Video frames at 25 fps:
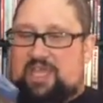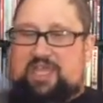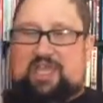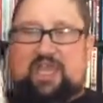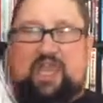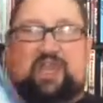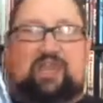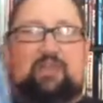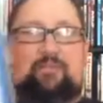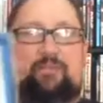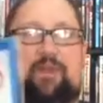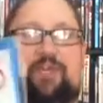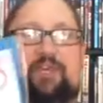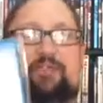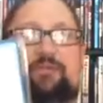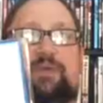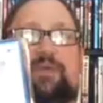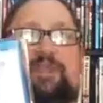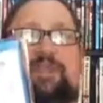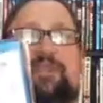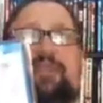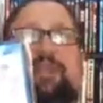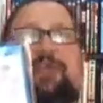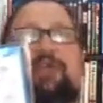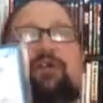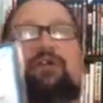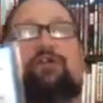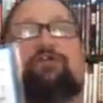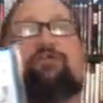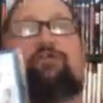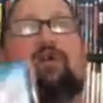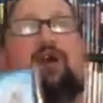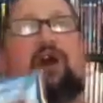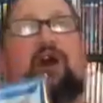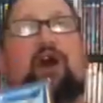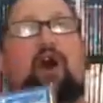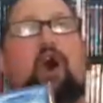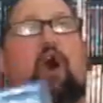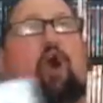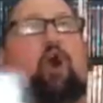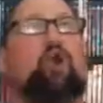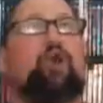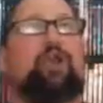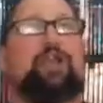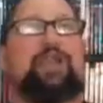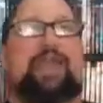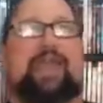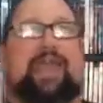Kind of makes me think of Hard